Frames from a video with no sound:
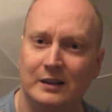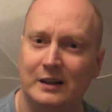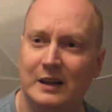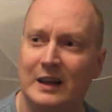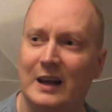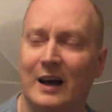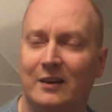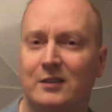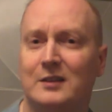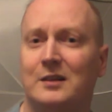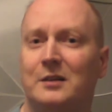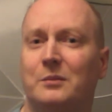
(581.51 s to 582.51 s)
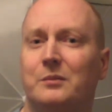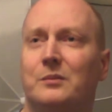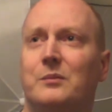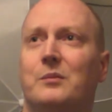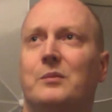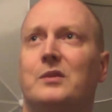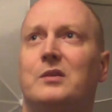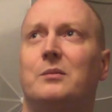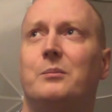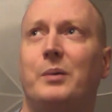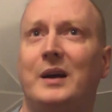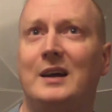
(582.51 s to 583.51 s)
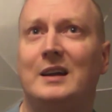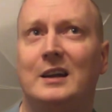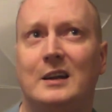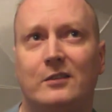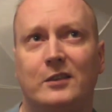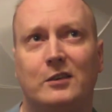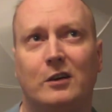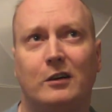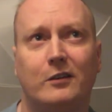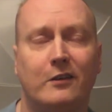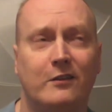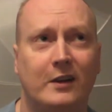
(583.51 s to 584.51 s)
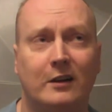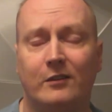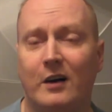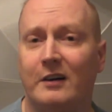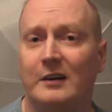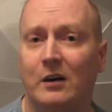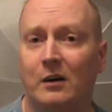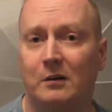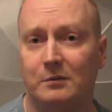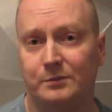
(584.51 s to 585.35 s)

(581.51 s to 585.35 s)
He hasn't been in the photography field very long,